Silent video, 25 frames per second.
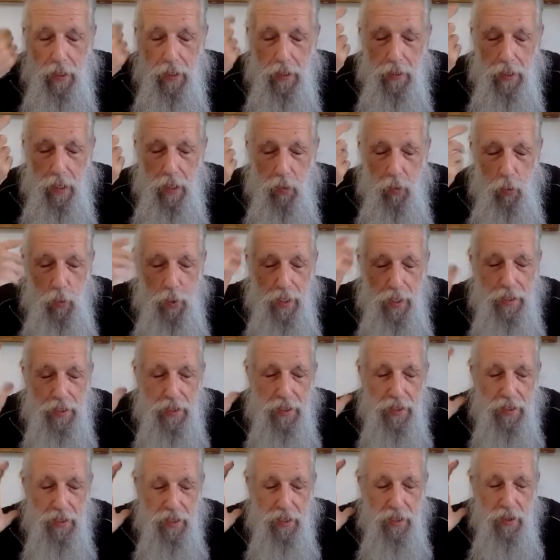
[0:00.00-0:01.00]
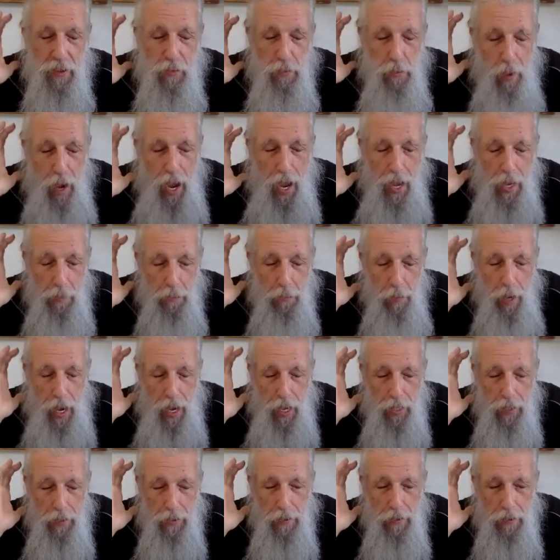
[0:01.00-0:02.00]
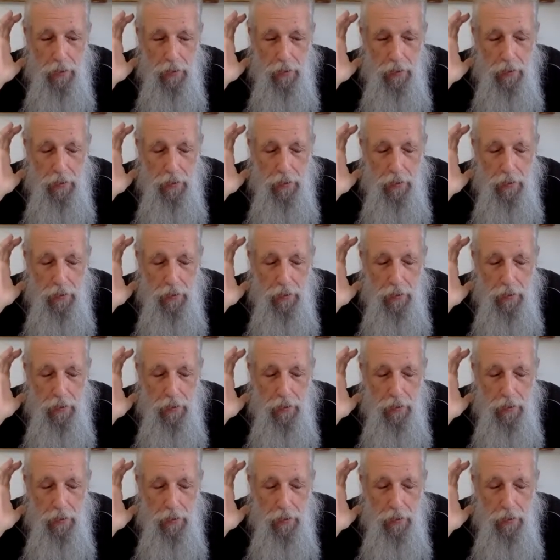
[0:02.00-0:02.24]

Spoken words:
that witnesses my mind